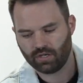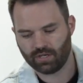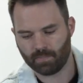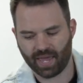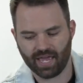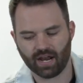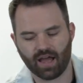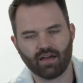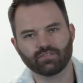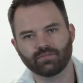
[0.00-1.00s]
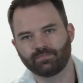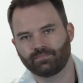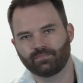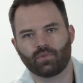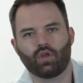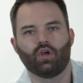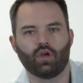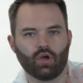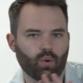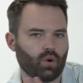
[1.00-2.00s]
You pay it off
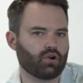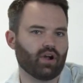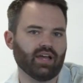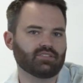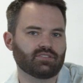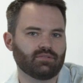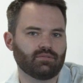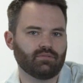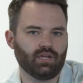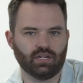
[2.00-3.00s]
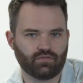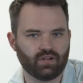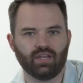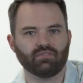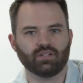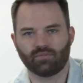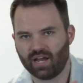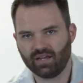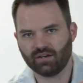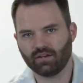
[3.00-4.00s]
or grace, and it's forgiven, right?